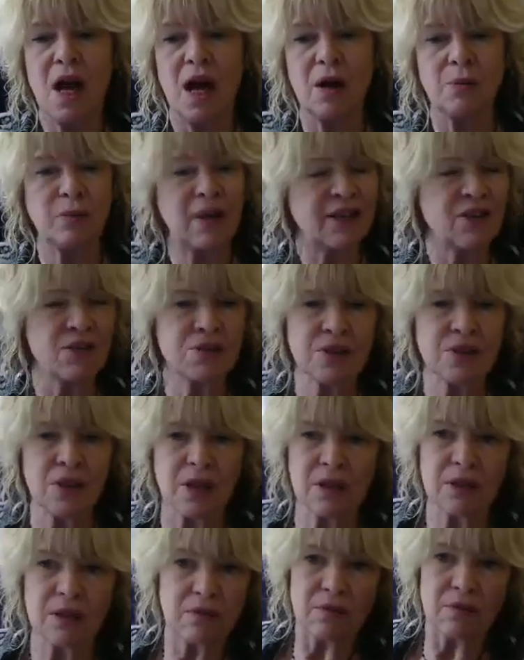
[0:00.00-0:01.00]
Like you
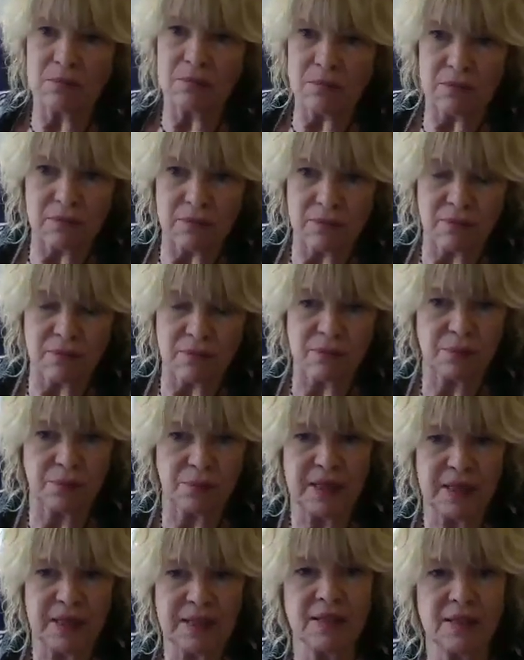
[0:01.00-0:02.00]
said,
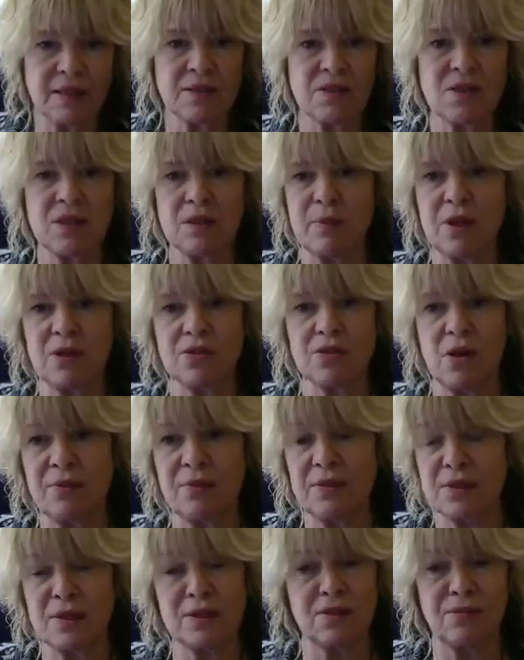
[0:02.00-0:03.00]
placing this in the mayor's
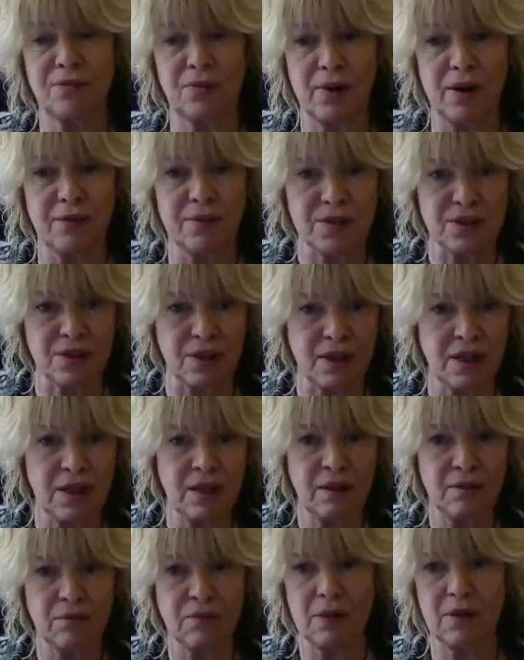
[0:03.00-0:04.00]
office isn't for every
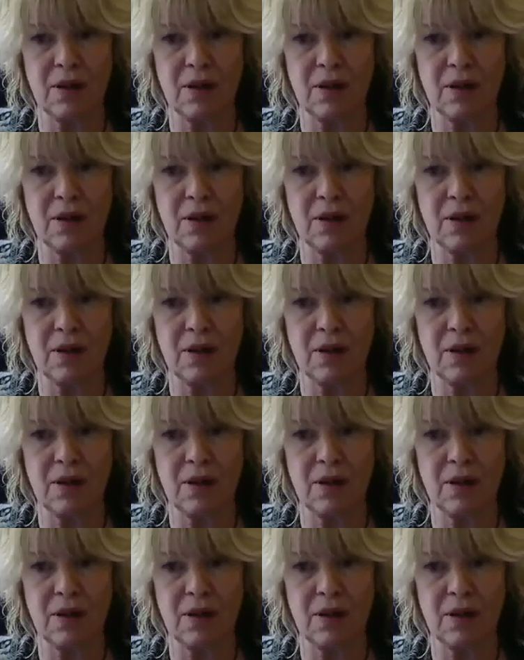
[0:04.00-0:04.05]
city,